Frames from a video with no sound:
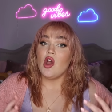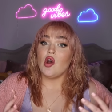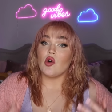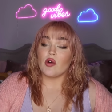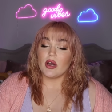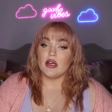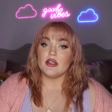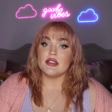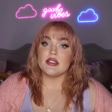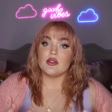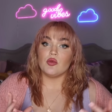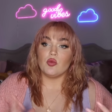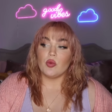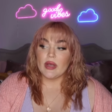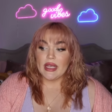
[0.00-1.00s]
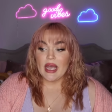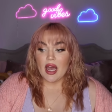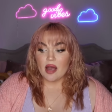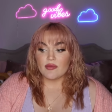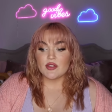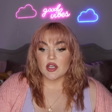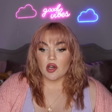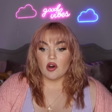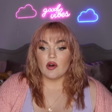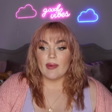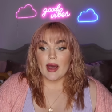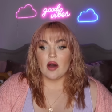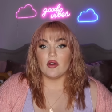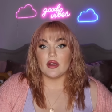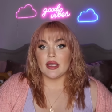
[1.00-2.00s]
or else we have to go
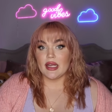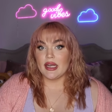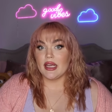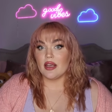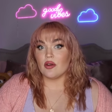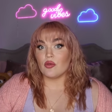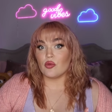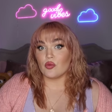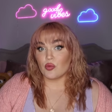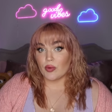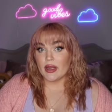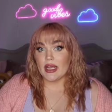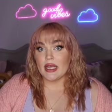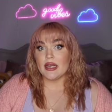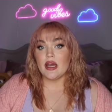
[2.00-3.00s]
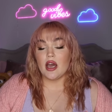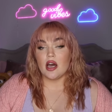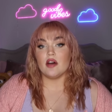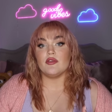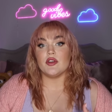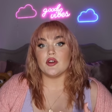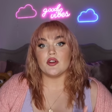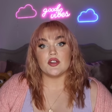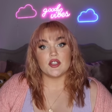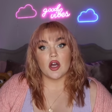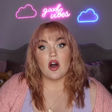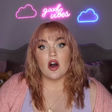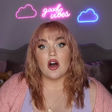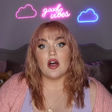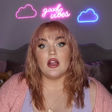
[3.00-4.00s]
about getting rid of your
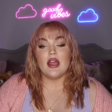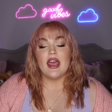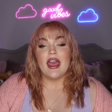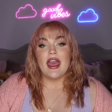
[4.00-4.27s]
doll.